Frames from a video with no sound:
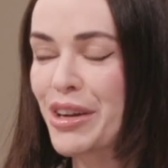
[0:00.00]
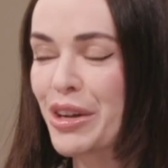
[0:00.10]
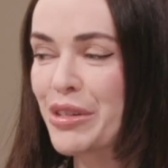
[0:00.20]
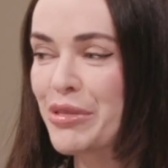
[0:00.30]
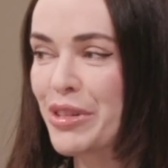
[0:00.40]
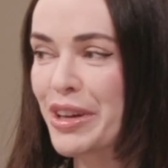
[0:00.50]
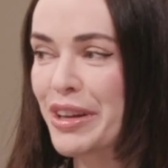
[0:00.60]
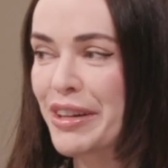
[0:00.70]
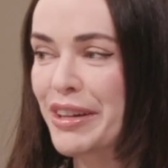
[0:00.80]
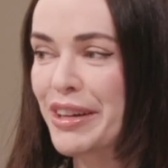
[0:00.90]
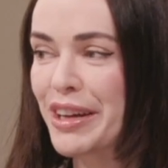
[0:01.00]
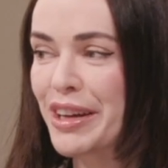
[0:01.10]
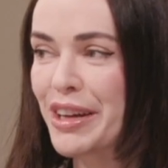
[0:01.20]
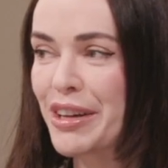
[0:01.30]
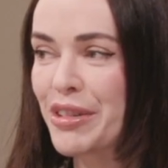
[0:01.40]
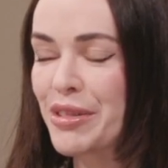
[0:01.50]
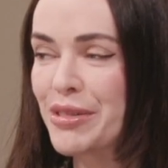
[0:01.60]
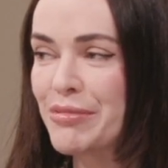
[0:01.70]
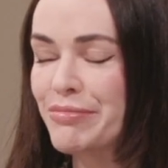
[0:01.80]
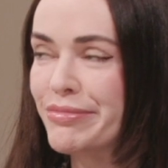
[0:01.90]
kind of
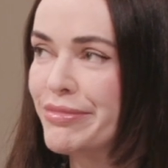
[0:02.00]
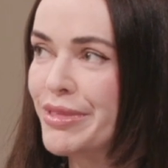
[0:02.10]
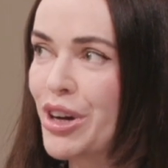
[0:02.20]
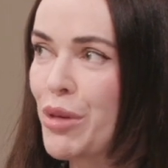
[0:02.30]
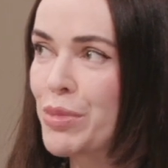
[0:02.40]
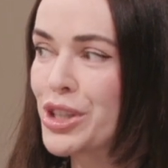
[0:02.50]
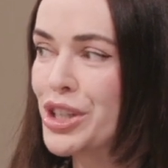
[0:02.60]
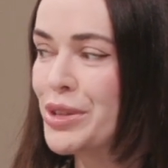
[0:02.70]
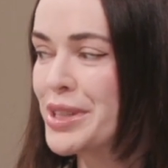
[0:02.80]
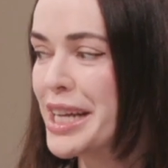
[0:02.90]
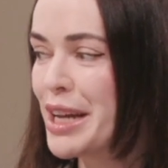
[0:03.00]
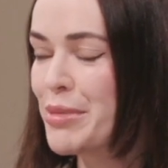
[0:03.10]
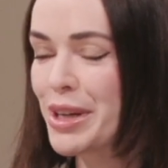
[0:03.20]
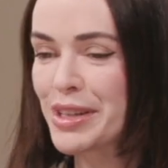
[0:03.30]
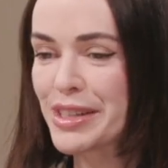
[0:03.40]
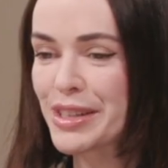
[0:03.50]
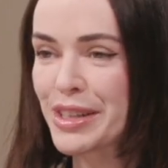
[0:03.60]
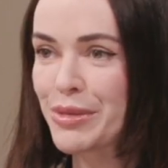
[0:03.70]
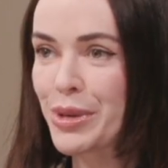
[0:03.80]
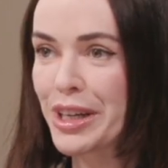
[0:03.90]
a opportune day because
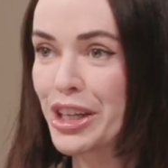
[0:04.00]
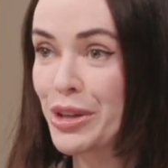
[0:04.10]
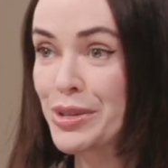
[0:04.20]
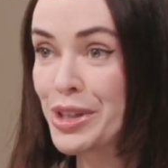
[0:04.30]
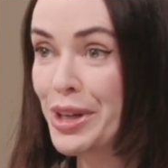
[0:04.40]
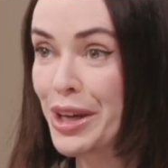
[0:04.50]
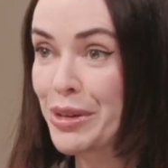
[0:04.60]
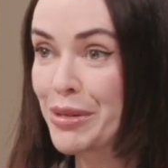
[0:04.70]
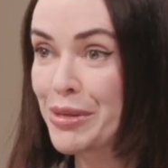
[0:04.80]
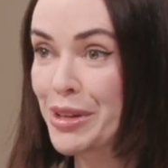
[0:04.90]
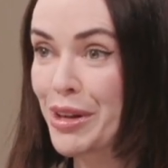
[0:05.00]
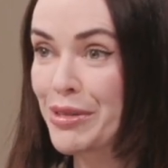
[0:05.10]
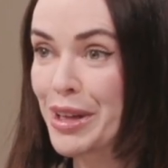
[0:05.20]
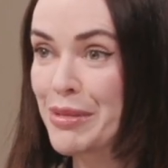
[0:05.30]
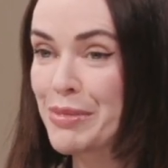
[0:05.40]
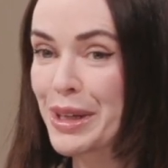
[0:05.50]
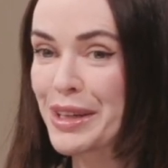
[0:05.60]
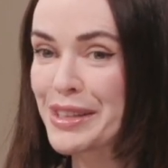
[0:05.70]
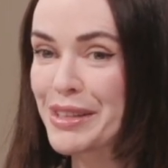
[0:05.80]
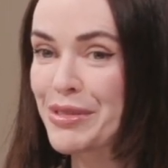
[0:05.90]
we're in a new studio for the LifeLab
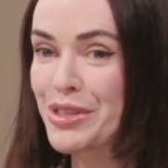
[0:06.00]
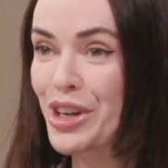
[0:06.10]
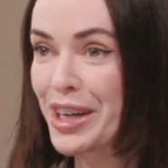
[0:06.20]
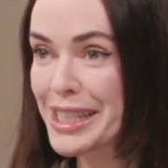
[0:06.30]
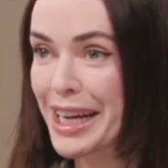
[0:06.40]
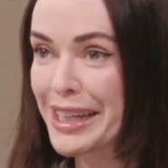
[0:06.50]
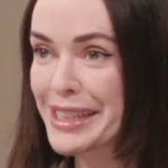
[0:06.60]
because of Jitex.